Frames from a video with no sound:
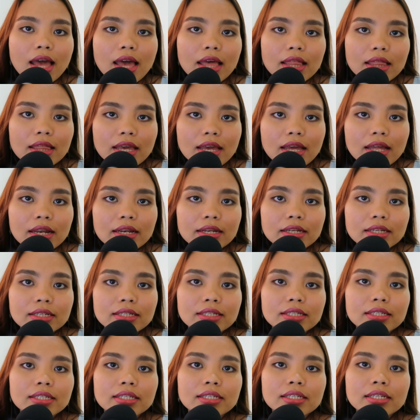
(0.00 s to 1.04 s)
And
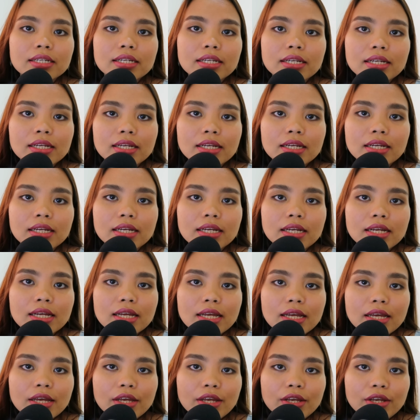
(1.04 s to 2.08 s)
then
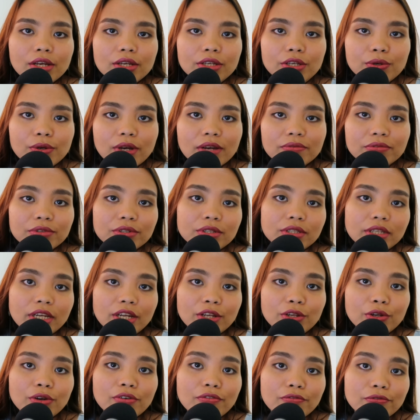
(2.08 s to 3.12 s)
you have to
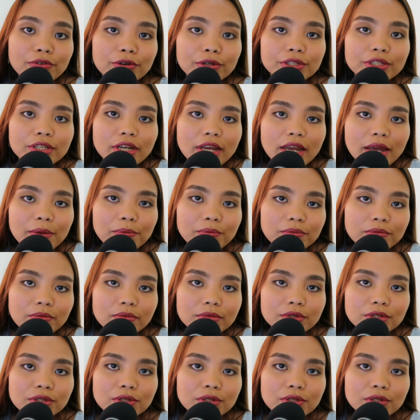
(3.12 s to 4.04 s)
state your first name